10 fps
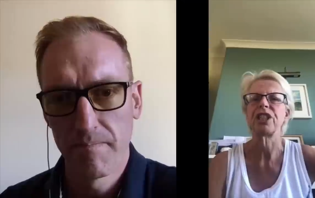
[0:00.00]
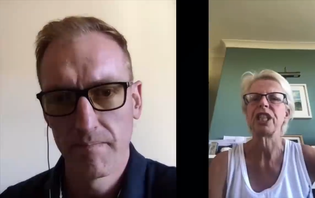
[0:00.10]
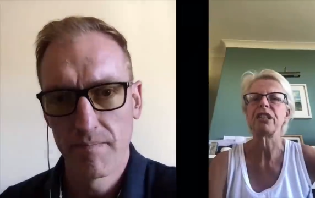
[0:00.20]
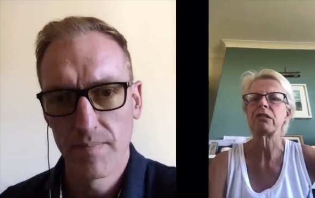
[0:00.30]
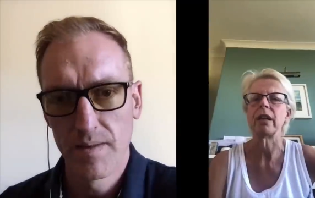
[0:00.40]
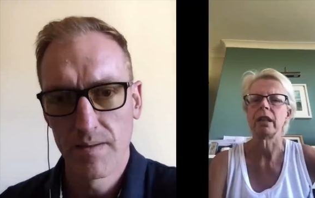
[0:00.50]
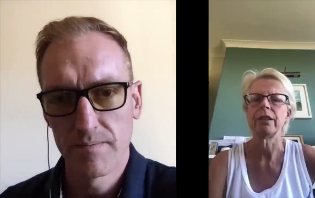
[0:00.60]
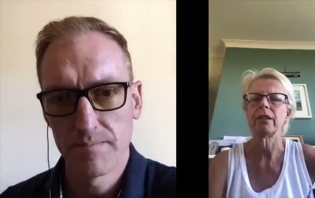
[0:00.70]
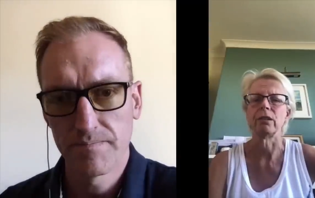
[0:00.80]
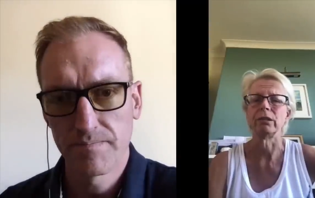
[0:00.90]
Speaker 1: secret.
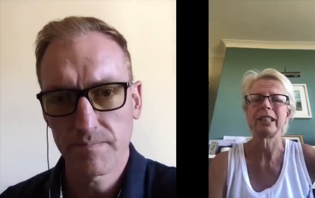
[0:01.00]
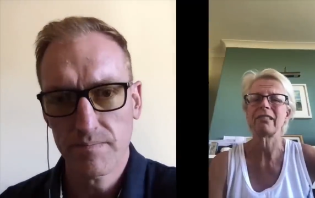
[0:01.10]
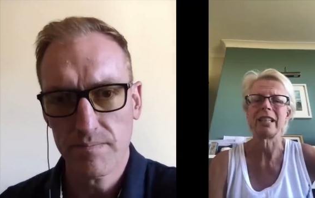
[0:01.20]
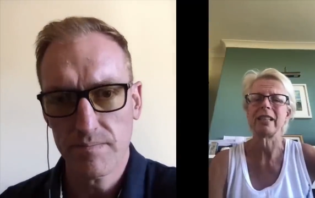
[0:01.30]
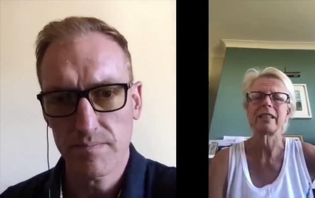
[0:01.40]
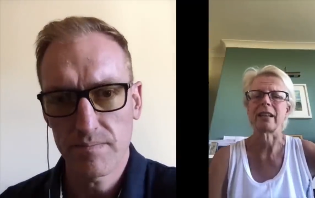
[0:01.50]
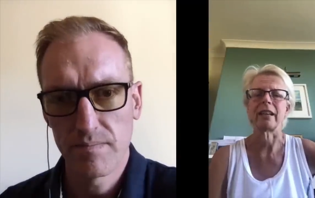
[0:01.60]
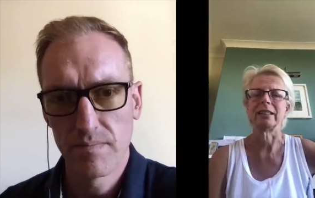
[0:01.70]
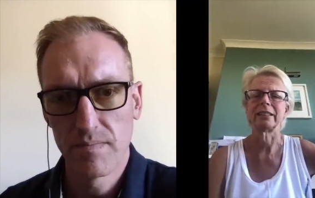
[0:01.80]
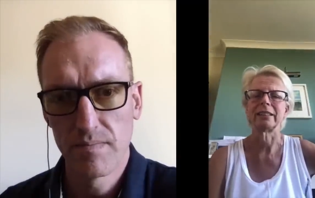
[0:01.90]
You know, secret eating
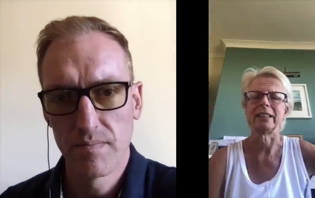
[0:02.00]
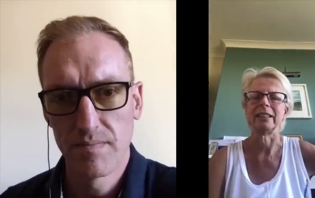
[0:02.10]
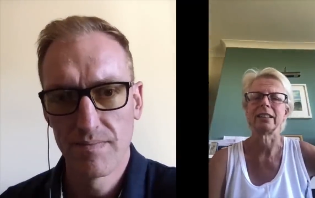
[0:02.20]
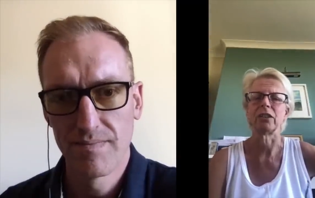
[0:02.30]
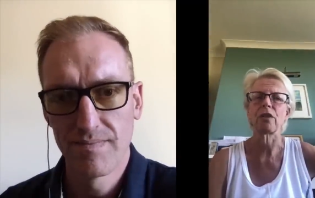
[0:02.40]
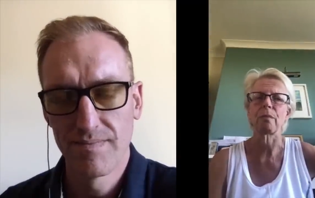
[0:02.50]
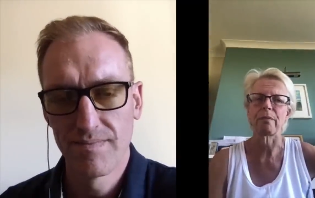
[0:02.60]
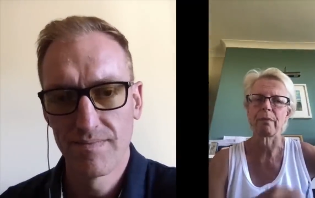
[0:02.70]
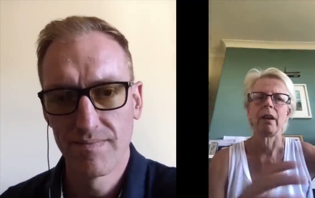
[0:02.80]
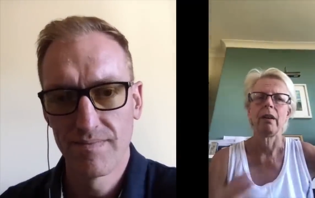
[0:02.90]
is is another
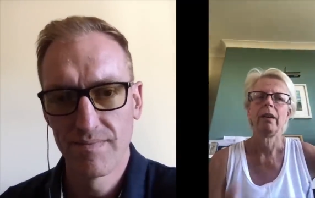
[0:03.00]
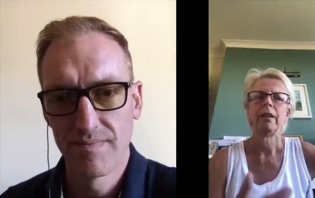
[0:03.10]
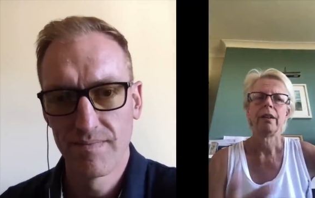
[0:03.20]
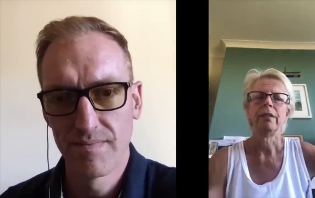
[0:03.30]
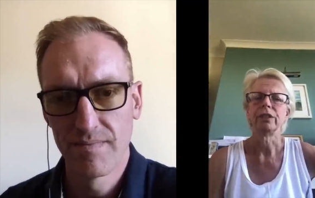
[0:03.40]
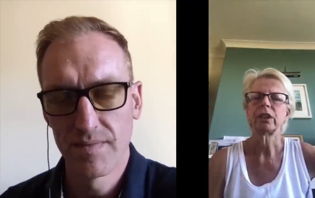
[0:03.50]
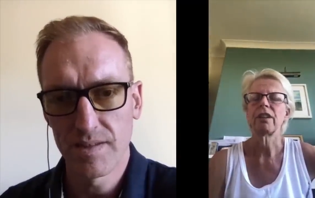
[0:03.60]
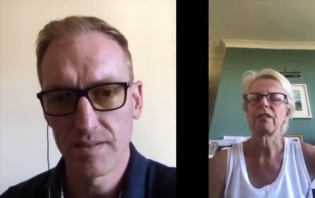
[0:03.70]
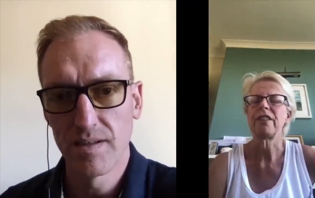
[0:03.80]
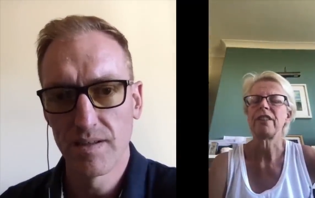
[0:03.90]

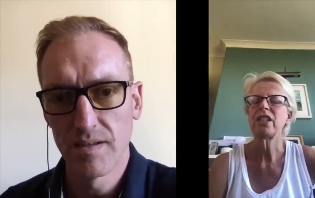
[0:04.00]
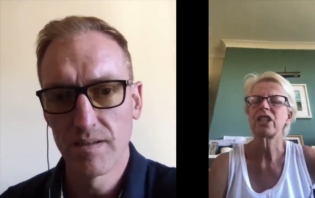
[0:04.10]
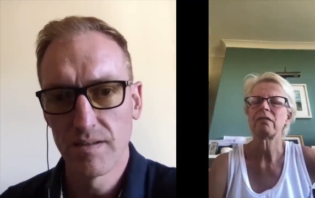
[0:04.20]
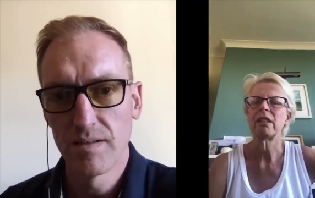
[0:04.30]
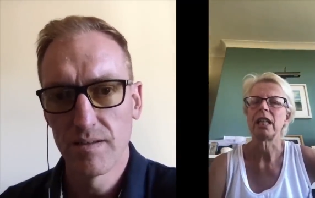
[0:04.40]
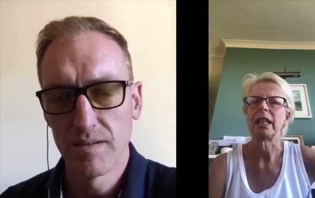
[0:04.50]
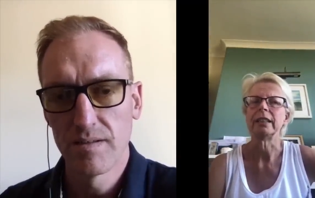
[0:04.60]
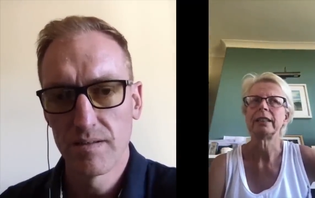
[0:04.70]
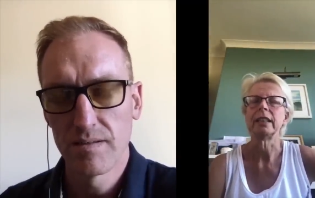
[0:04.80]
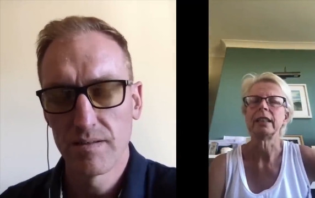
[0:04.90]
kind of feature. Really,
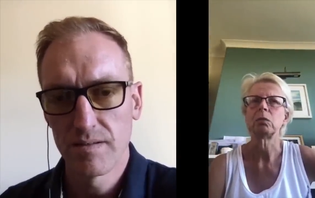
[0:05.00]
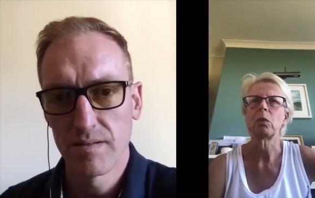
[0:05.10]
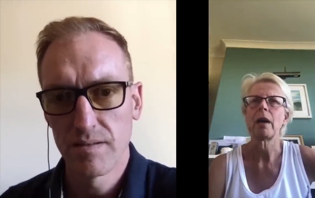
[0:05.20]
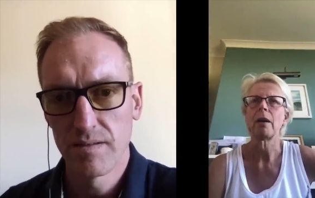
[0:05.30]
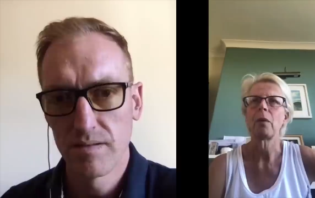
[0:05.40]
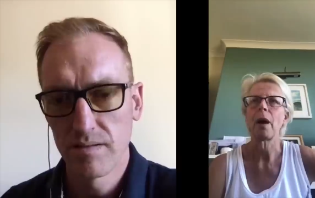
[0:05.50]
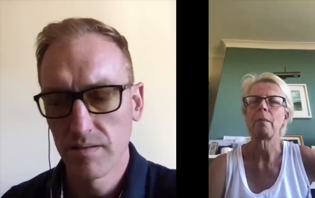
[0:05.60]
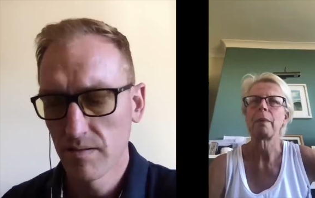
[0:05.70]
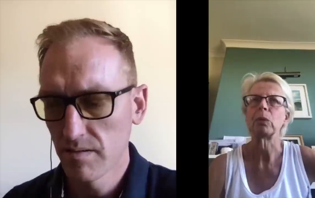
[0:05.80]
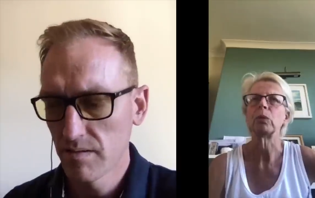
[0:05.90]
is is where where
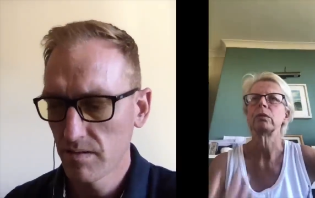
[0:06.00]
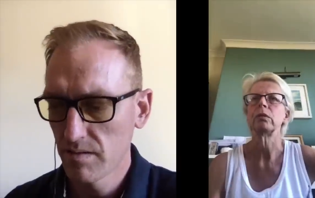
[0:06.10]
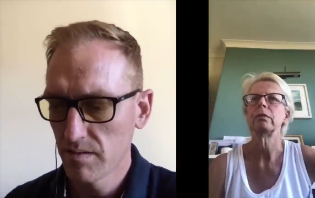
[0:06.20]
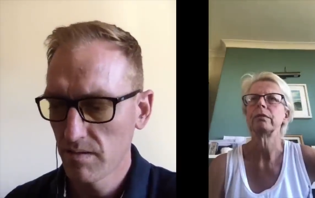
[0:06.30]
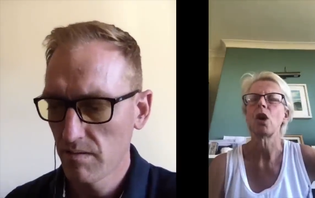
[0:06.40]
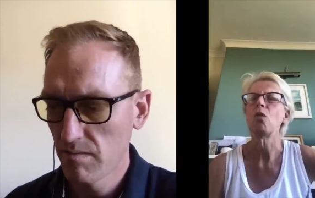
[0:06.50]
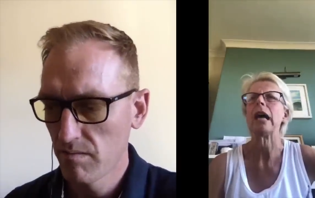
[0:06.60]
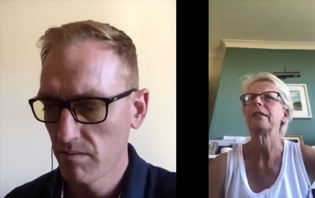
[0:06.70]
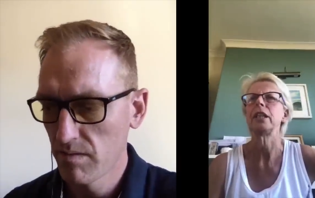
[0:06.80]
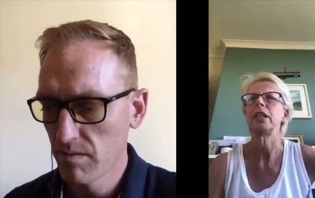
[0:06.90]
people know
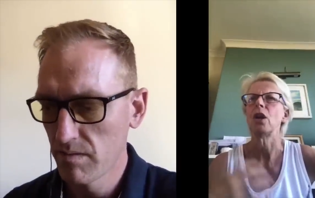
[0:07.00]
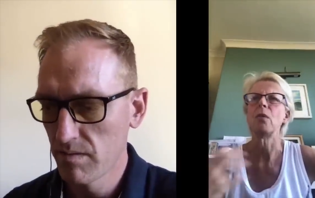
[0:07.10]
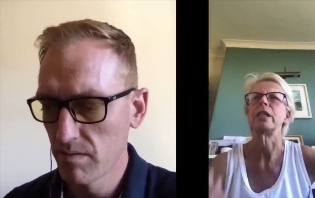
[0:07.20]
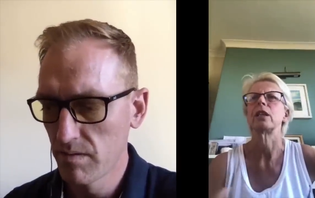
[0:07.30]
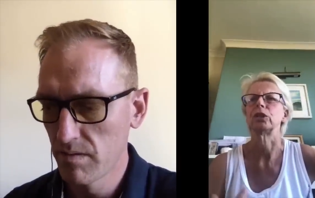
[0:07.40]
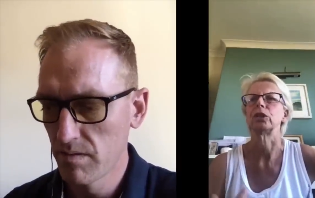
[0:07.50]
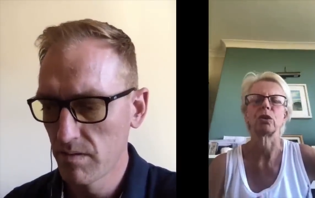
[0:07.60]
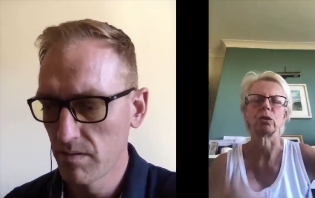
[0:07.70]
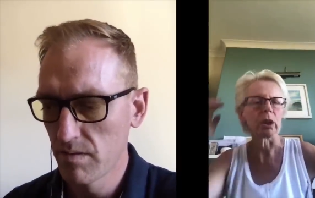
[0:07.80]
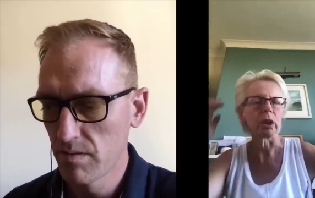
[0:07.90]
that and they know it's
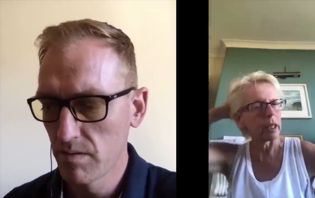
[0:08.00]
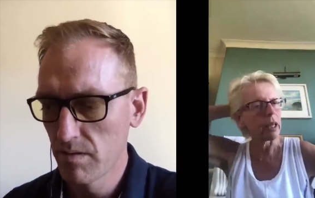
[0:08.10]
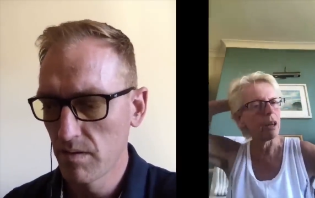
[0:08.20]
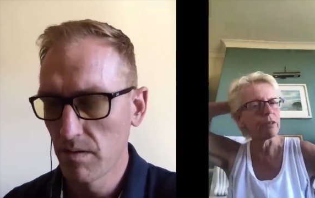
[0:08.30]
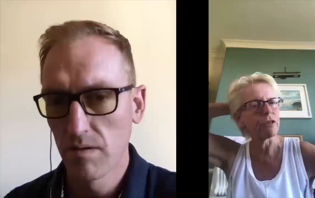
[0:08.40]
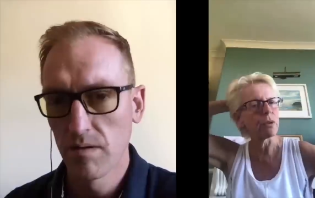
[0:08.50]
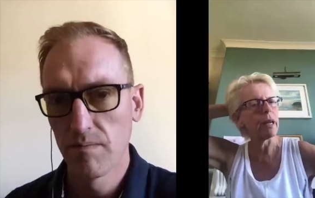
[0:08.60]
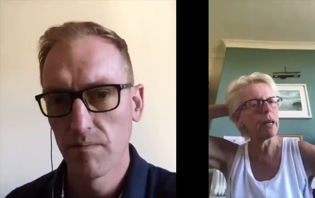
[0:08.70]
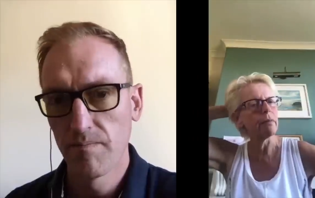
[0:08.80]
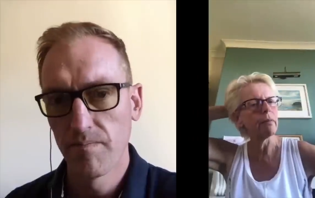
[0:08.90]
illogical, so they kind of do
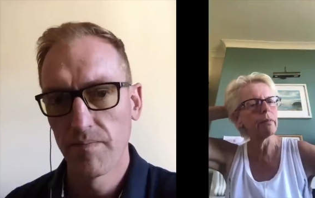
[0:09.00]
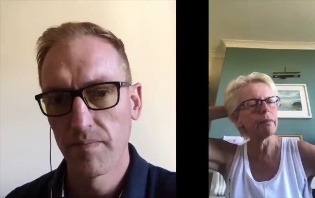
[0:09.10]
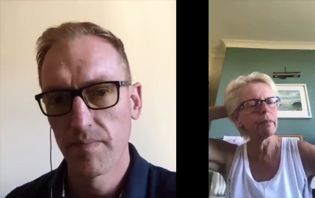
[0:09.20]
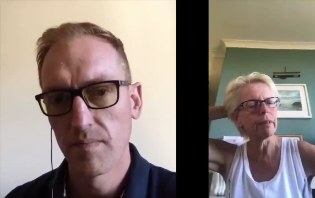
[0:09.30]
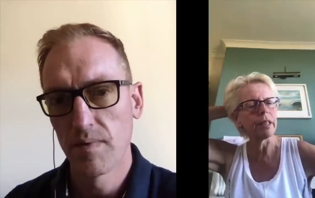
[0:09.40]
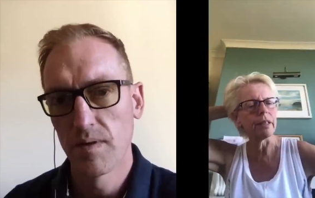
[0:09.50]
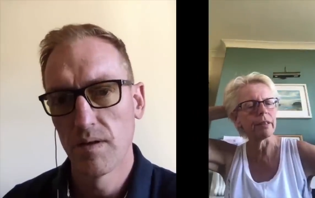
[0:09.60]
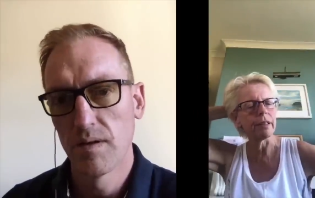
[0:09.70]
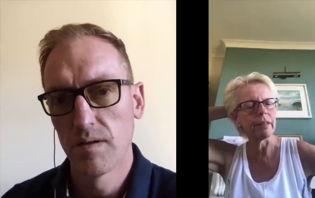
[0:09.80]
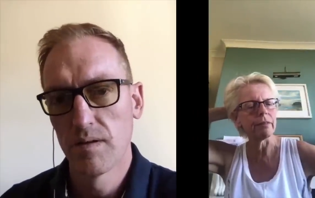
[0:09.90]
it. They
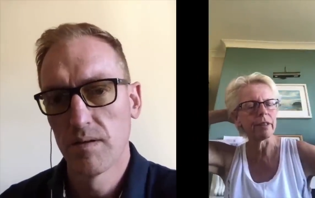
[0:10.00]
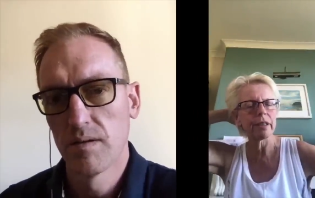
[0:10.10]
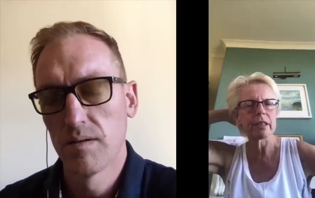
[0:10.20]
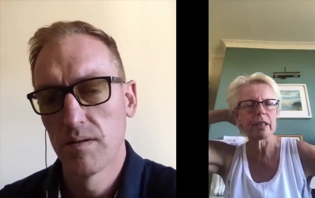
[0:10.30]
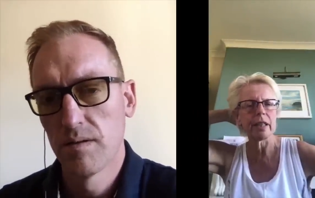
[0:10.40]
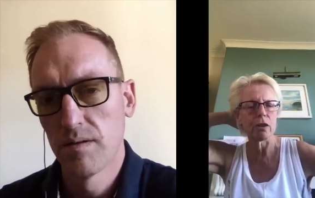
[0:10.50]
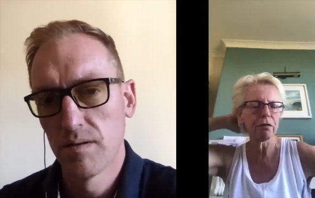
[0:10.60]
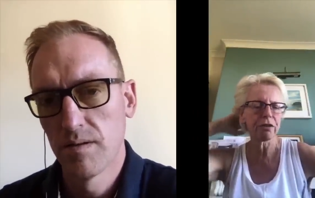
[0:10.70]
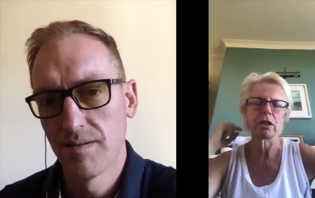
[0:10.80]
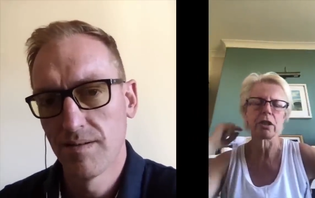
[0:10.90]
they, they sneak
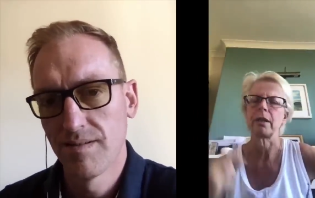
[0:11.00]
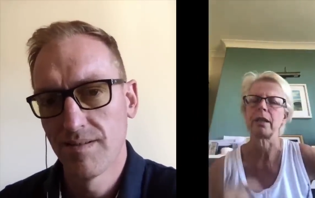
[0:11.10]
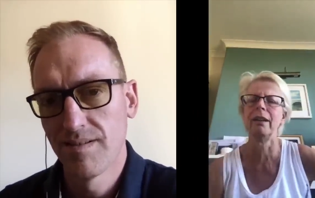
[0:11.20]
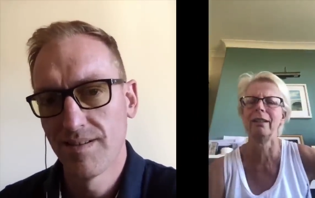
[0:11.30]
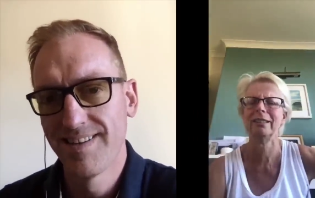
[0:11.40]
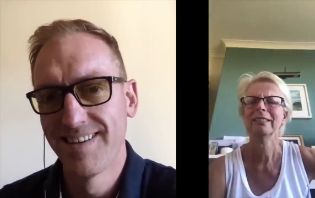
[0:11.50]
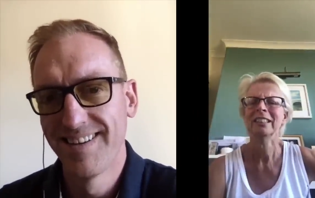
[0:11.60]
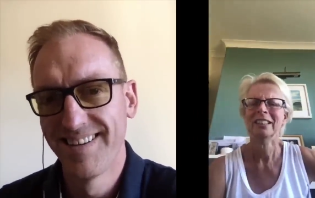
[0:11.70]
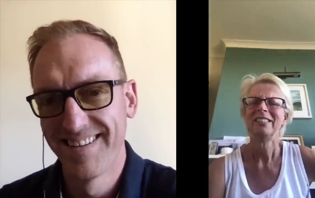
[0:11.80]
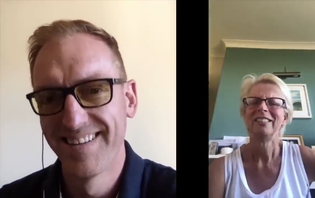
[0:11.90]
off to do
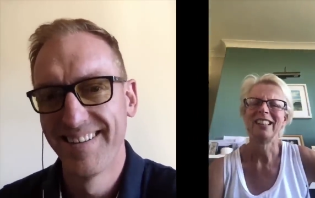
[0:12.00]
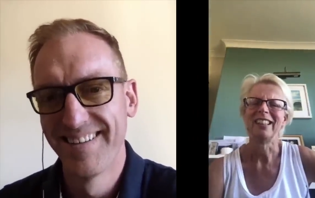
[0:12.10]
it.